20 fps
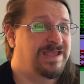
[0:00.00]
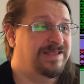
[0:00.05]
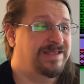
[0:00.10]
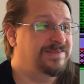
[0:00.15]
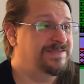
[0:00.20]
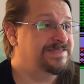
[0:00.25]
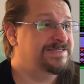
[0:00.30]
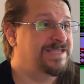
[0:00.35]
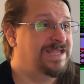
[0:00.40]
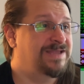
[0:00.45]

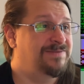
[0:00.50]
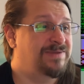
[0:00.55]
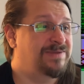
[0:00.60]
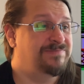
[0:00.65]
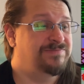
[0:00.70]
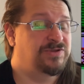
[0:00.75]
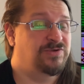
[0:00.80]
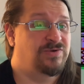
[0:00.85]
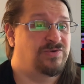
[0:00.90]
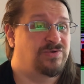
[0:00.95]
And this time,
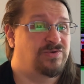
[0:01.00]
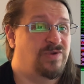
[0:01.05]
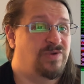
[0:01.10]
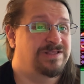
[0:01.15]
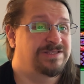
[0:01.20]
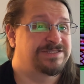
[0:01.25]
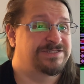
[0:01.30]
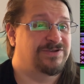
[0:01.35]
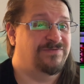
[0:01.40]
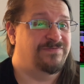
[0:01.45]
I'm doing
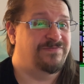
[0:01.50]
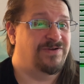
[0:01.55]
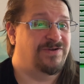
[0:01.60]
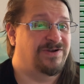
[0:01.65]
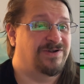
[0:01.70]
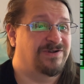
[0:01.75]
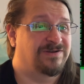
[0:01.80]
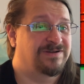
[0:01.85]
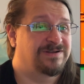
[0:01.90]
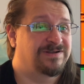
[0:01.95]
well so
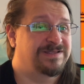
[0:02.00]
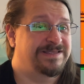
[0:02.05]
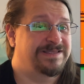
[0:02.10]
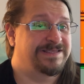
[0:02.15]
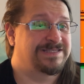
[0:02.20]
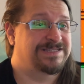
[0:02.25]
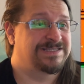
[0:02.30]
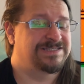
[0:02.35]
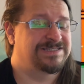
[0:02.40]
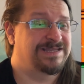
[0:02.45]
far.
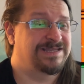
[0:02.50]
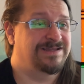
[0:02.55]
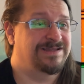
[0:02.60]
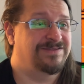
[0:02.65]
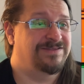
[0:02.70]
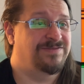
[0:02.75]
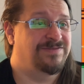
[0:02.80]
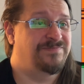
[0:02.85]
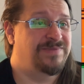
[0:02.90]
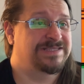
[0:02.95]
This is
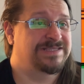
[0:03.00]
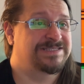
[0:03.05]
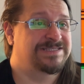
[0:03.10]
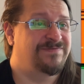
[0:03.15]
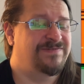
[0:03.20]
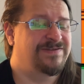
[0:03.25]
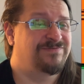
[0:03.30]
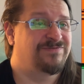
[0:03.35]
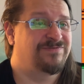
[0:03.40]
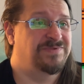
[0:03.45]
uh, the best
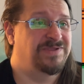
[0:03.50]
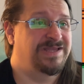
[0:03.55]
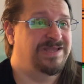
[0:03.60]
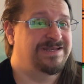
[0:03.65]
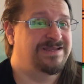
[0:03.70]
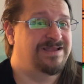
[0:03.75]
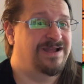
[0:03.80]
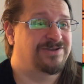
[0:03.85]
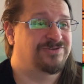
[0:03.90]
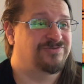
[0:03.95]
I've ever
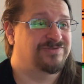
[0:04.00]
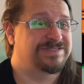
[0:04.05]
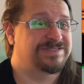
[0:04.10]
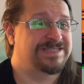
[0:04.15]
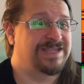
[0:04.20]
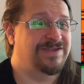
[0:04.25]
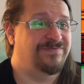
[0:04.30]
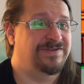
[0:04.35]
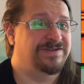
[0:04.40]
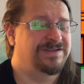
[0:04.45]
played Contra
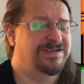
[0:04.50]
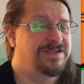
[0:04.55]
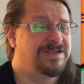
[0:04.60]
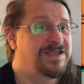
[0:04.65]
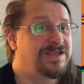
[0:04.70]
7.